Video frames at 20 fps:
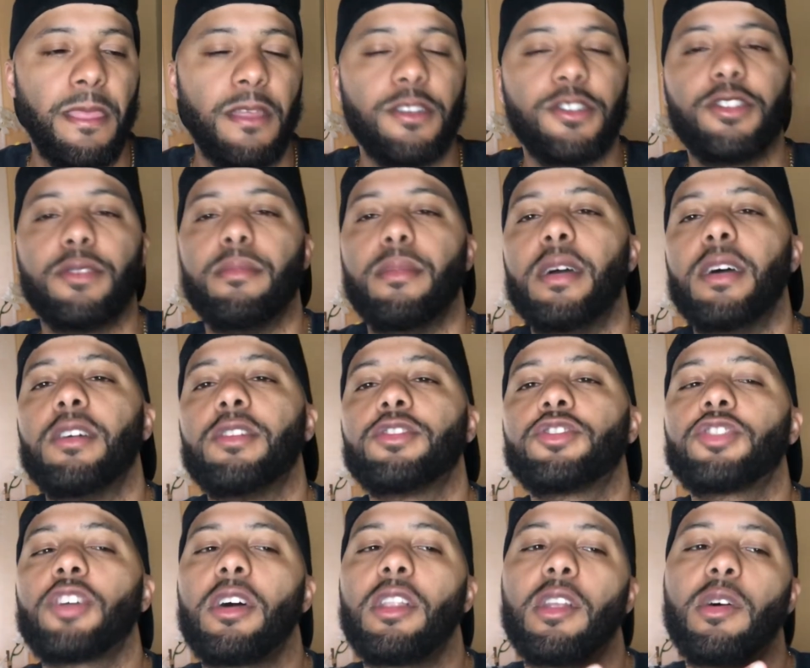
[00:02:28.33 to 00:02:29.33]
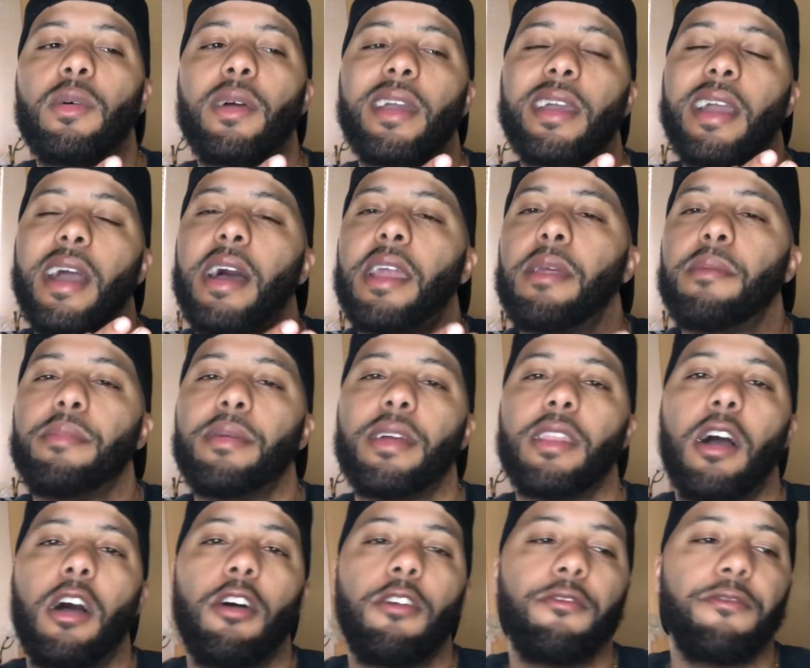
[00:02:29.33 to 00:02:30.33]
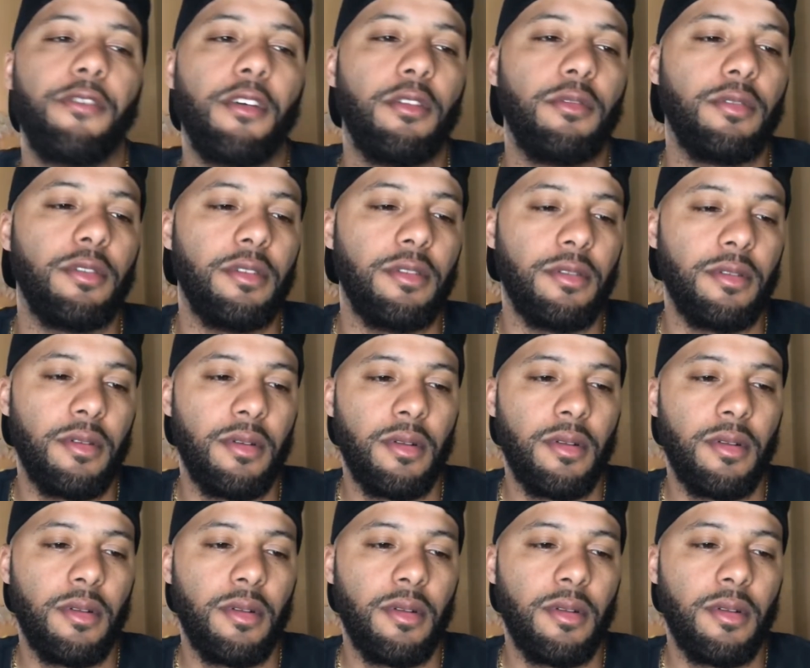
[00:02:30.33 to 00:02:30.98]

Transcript: Jermell Charlo had kind of been off on the